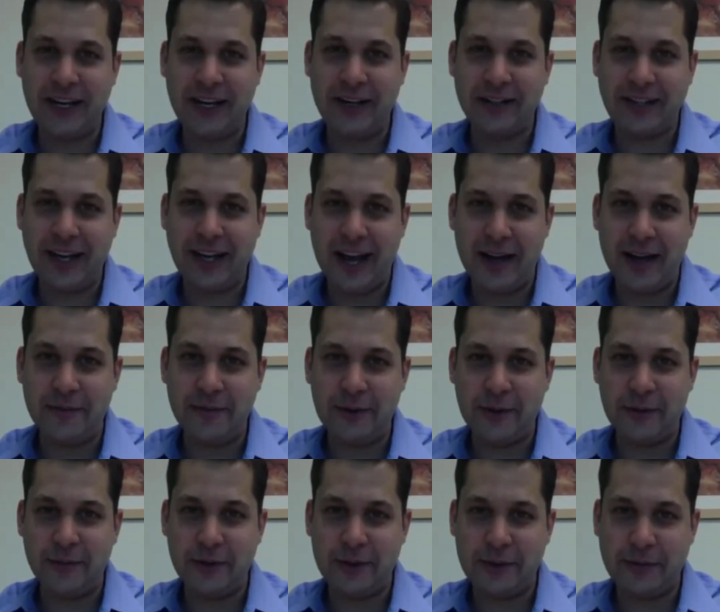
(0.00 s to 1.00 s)
your time,
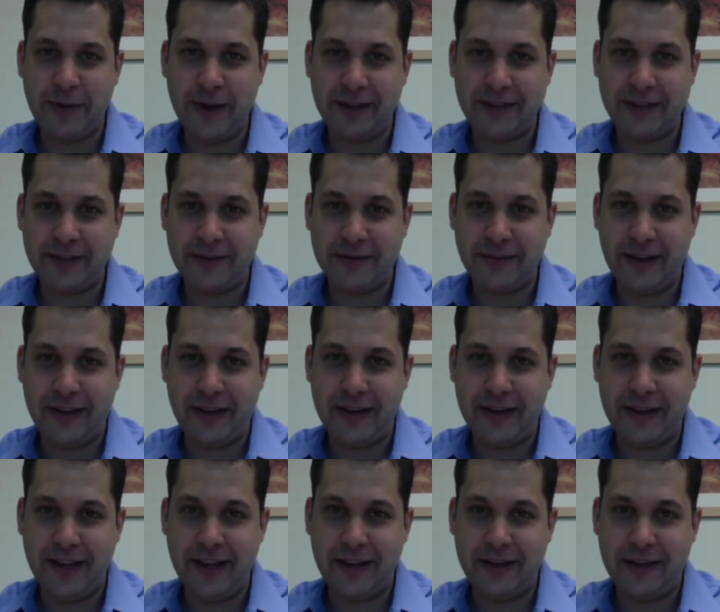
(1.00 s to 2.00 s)
your perspective,
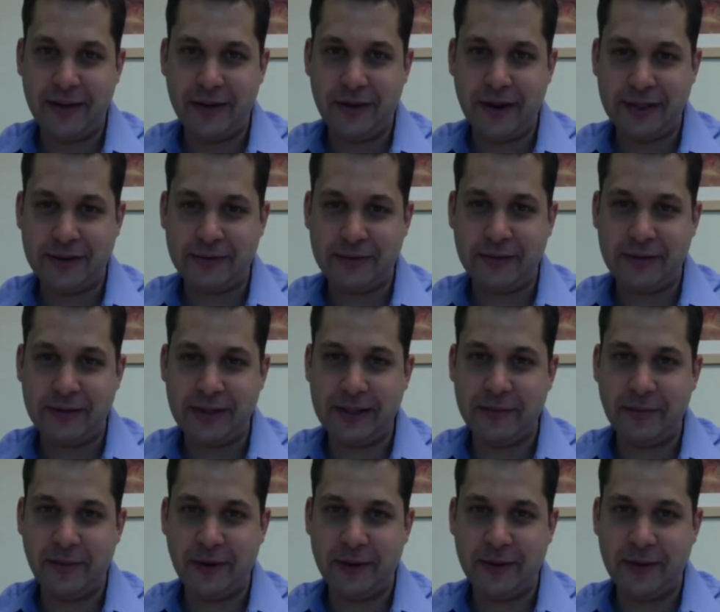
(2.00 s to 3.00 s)
and and your
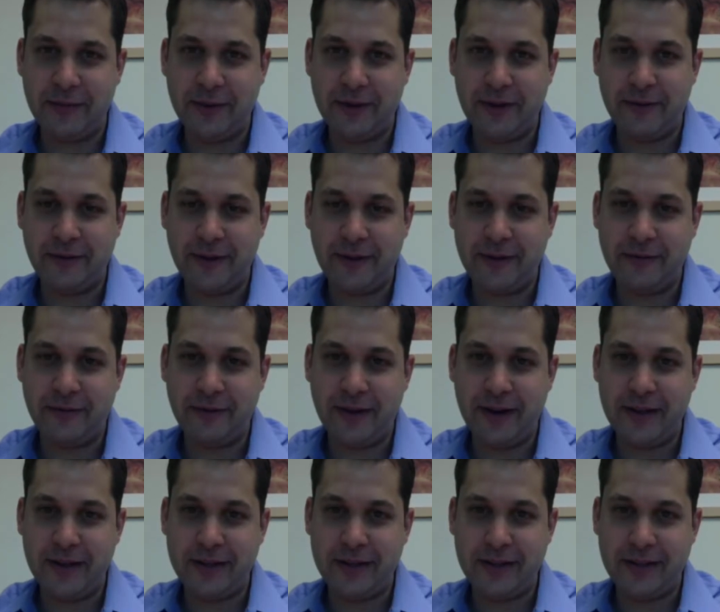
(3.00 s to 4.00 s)
expertise, Mark. You've been a great
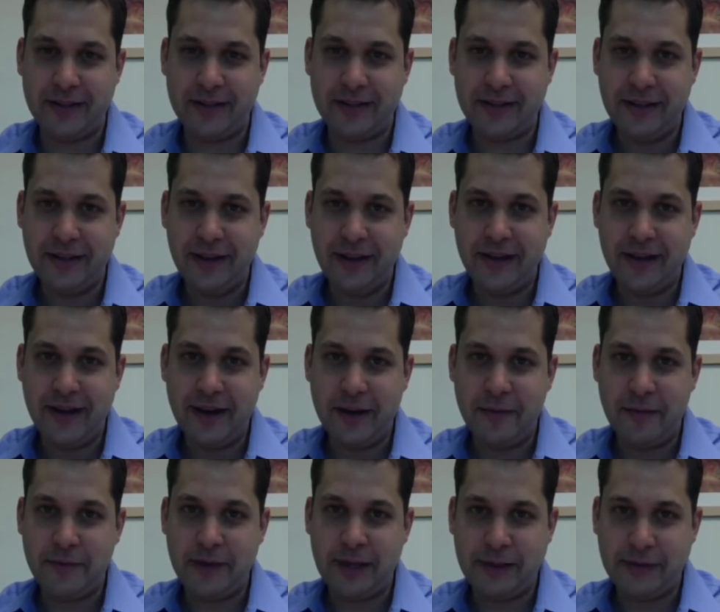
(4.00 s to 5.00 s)
friend, and
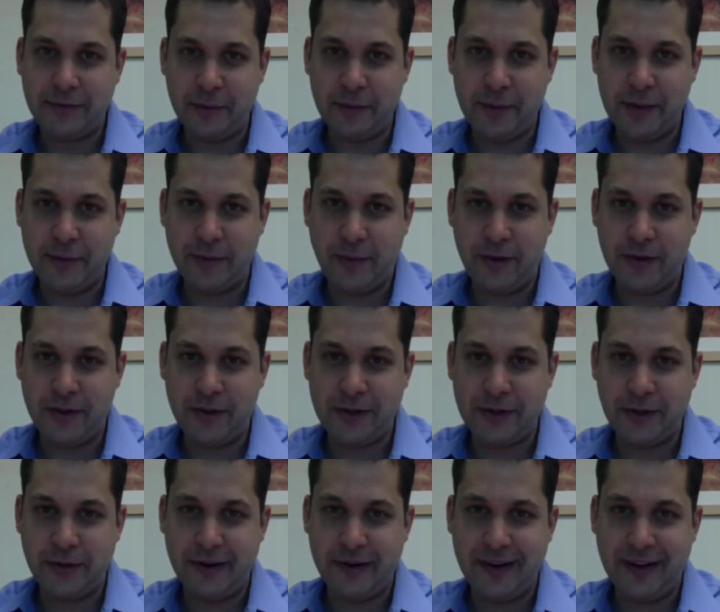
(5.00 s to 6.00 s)
um, thanks for being part of the
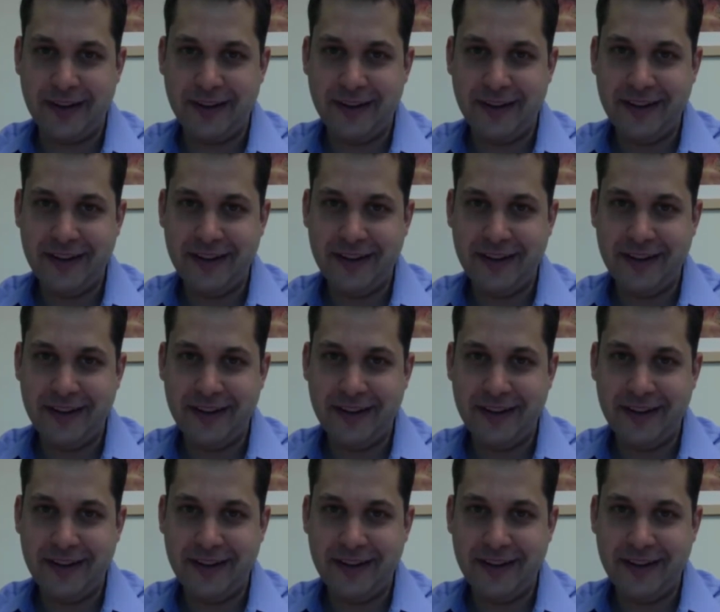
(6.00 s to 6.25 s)
show today.